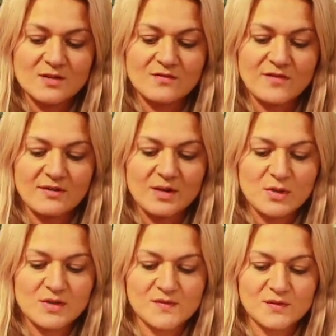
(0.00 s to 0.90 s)
Very
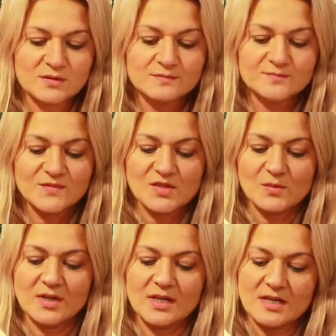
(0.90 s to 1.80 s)
beautiful to
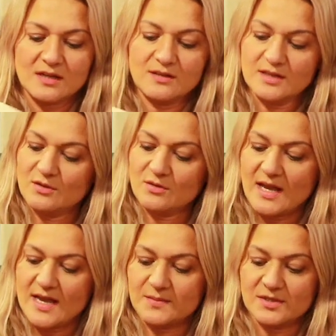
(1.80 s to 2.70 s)
work. They look
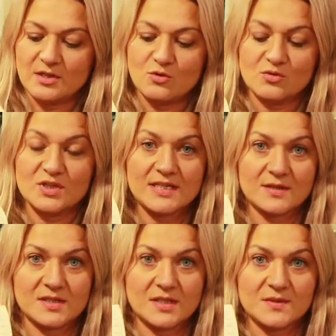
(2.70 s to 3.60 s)
absolutely gorgeous
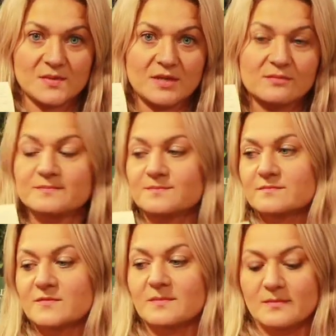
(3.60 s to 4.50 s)
outside as well.
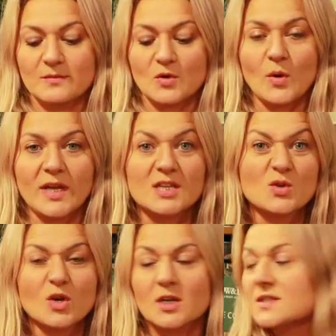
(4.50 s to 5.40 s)
Quirky
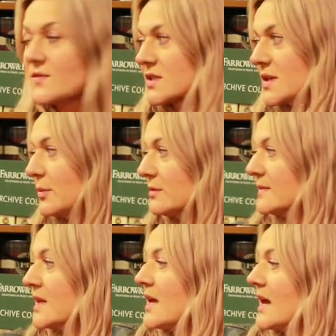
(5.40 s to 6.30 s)
door colours for example.
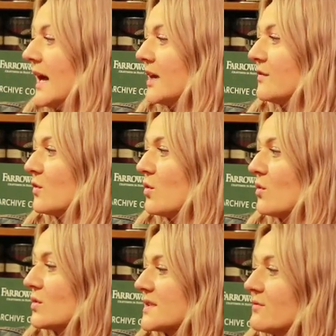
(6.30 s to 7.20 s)
And of
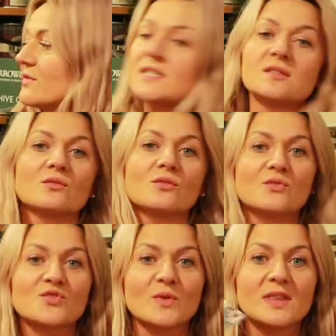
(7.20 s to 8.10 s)
course the recent
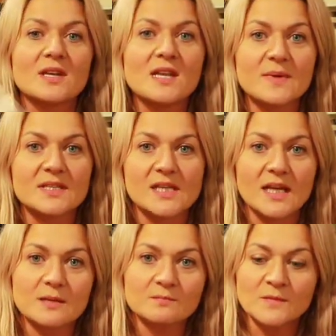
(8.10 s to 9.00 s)
launch with
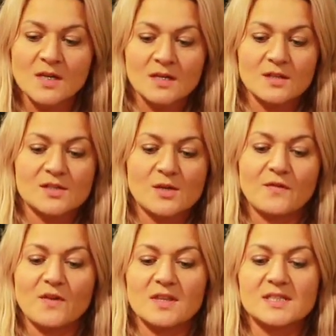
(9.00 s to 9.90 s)
Liberty. So
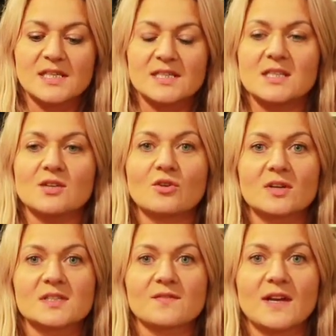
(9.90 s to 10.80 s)
further 16
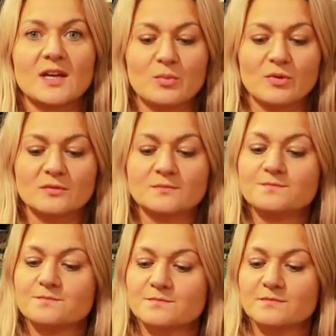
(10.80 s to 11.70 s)
colours available
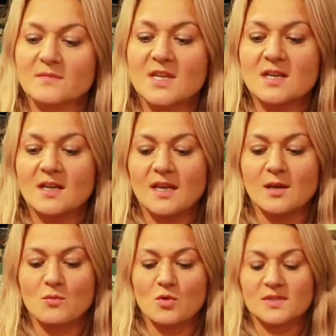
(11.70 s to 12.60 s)
in
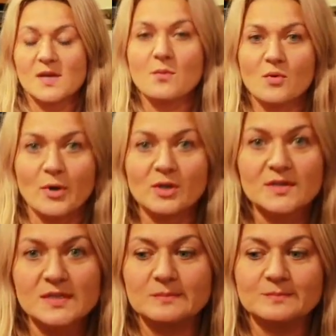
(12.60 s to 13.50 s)
more sample pots.